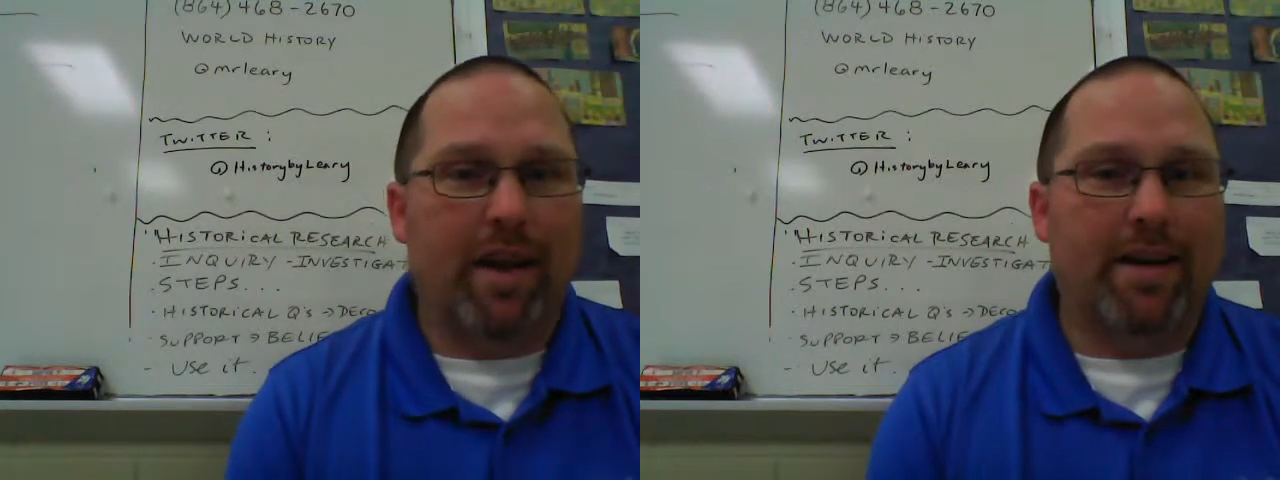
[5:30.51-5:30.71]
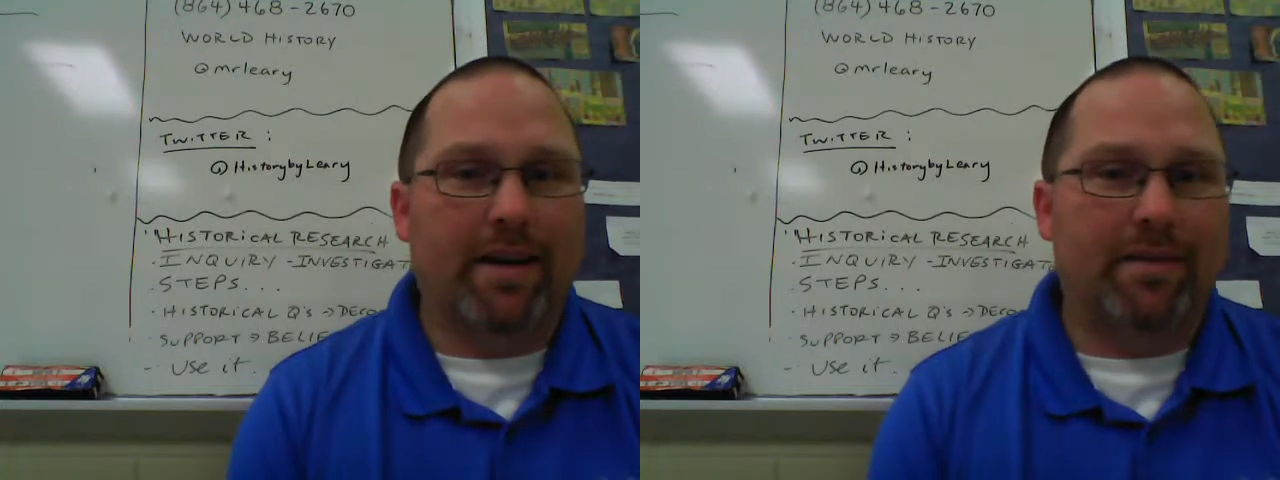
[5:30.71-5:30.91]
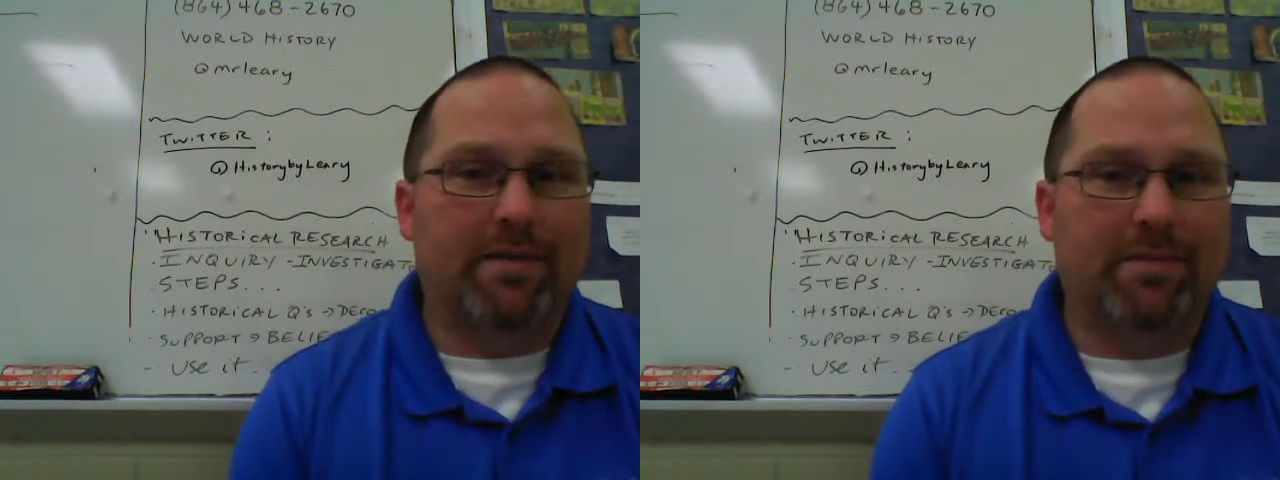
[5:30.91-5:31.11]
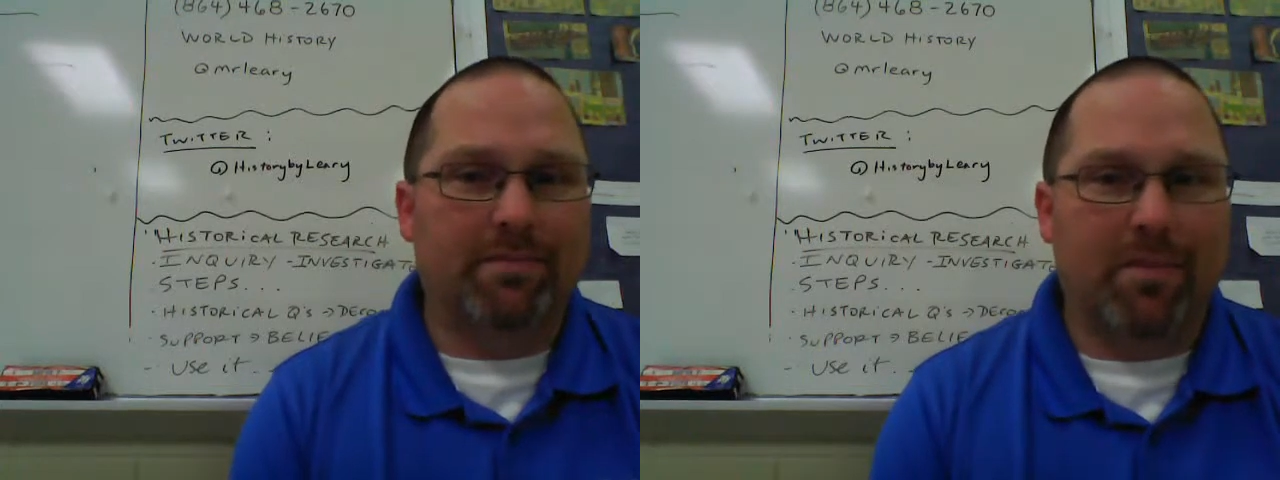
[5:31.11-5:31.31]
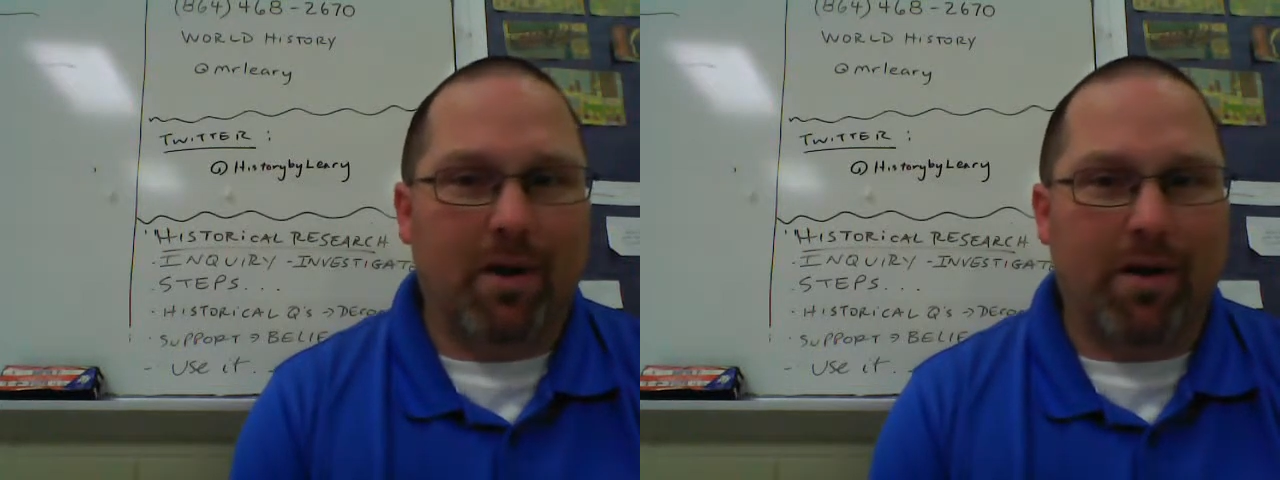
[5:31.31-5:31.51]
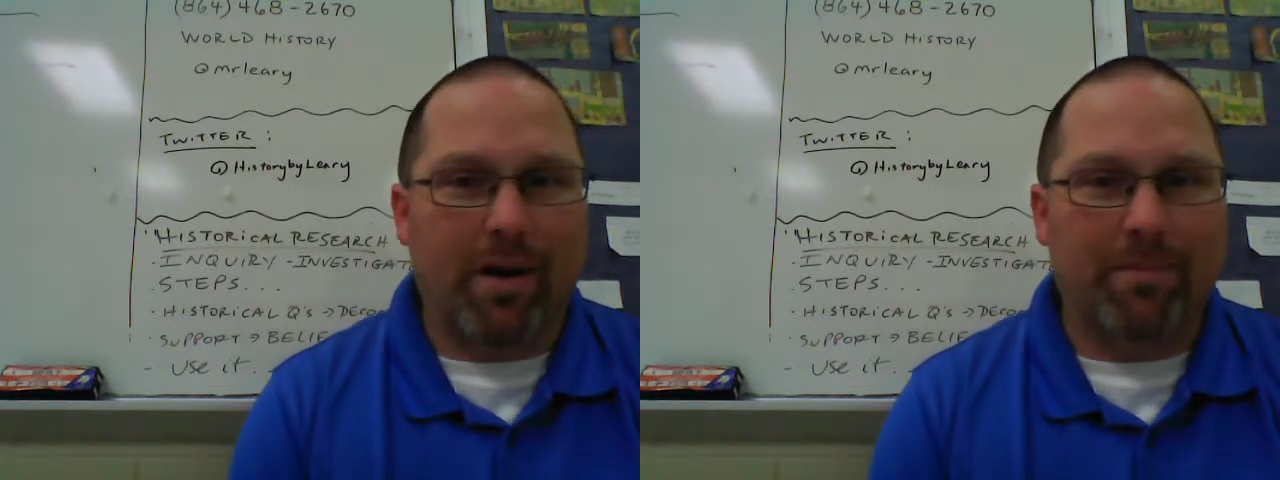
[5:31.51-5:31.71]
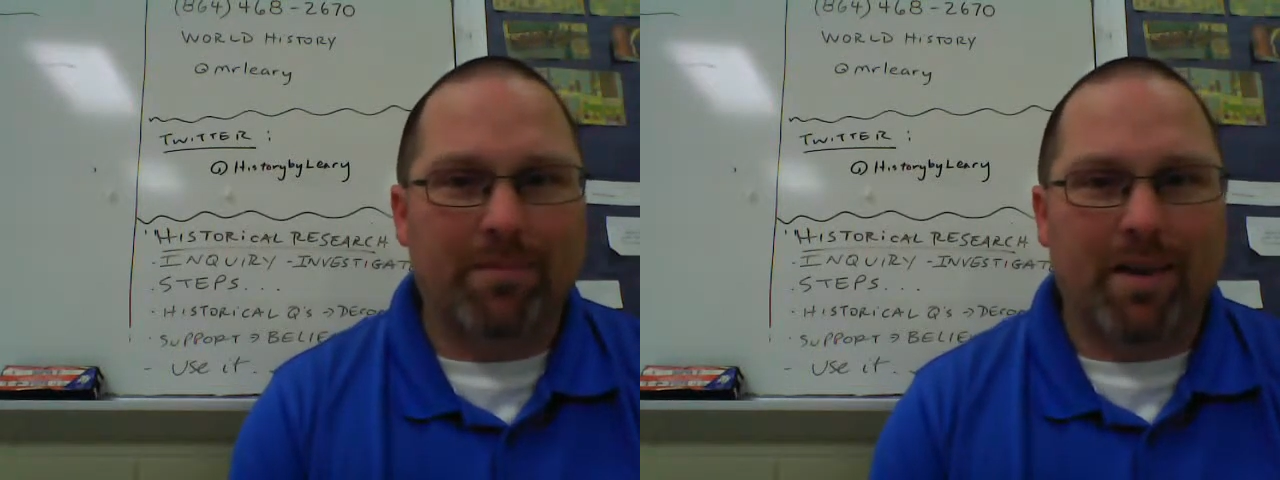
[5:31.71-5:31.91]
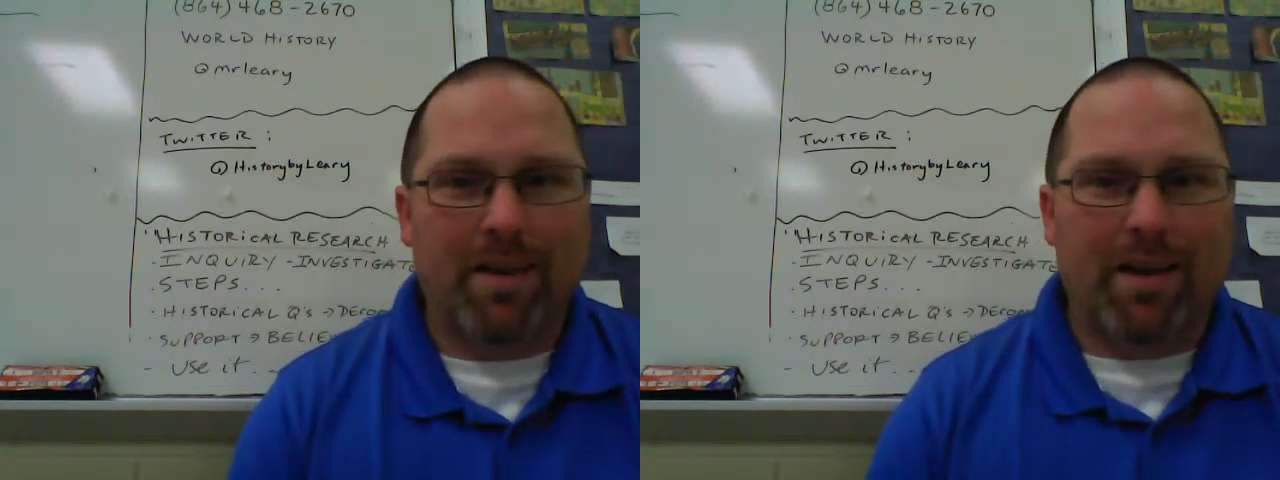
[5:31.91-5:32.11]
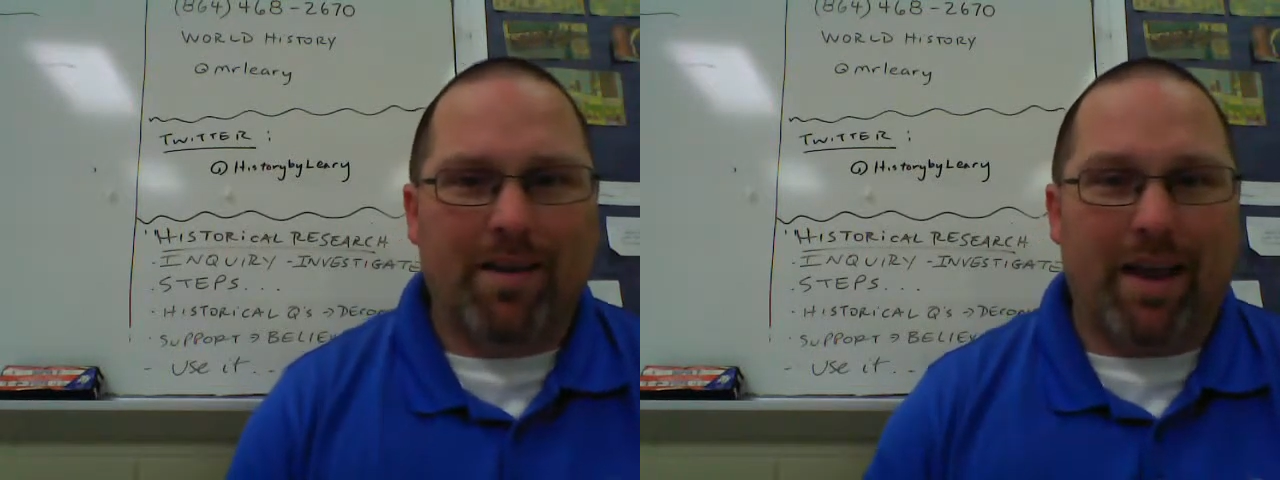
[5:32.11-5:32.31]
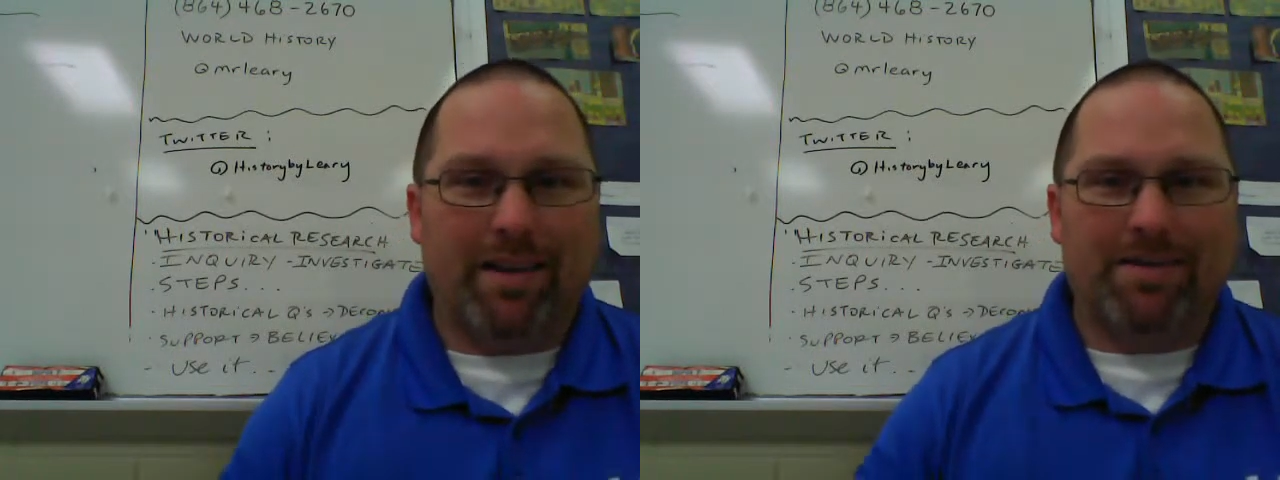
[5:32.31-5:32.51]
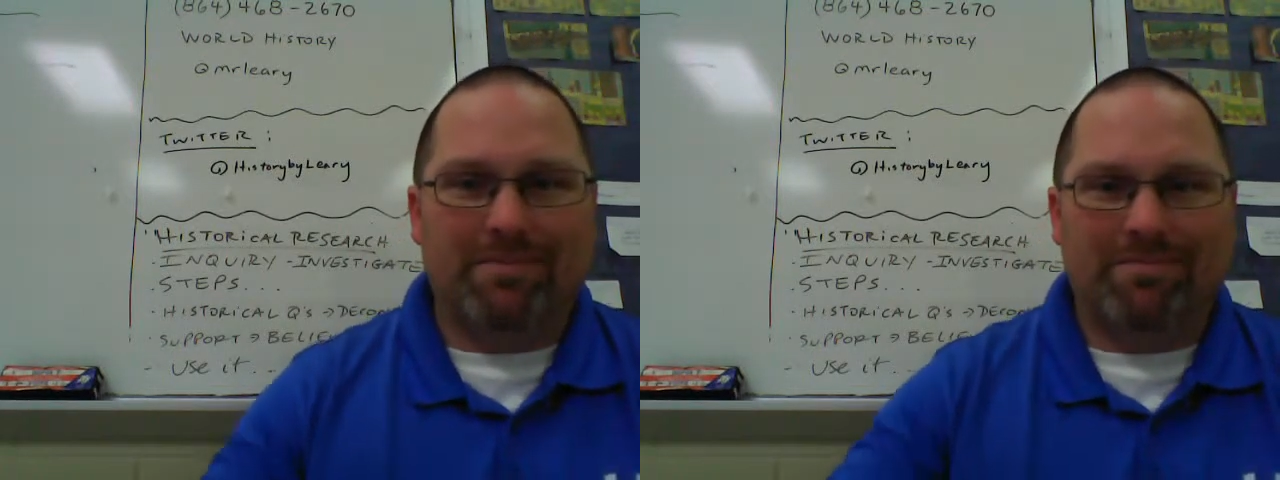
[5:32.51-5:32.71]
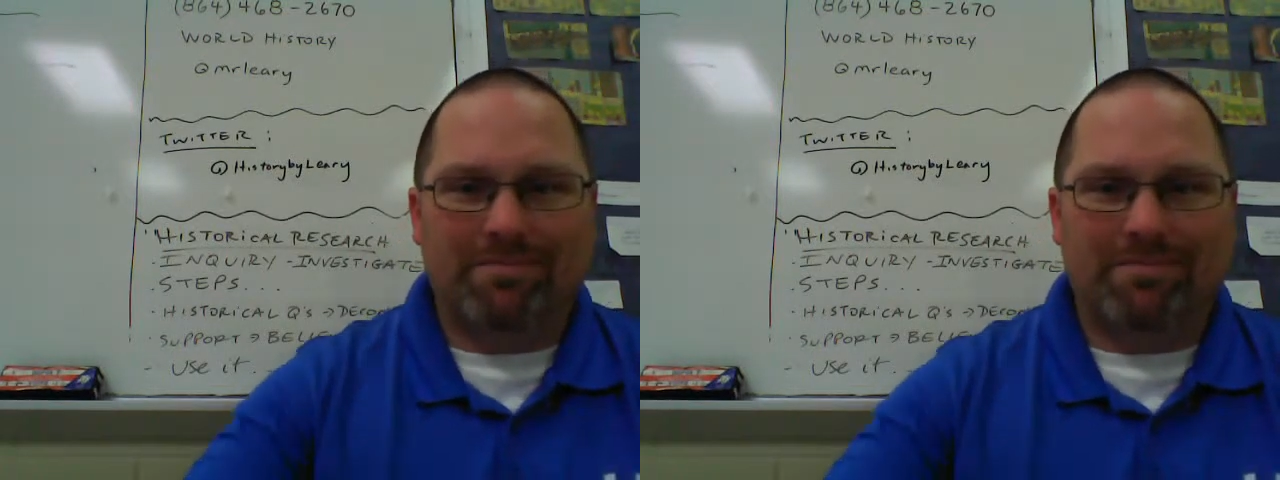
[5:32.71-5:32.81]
ideas. All right. Thanks.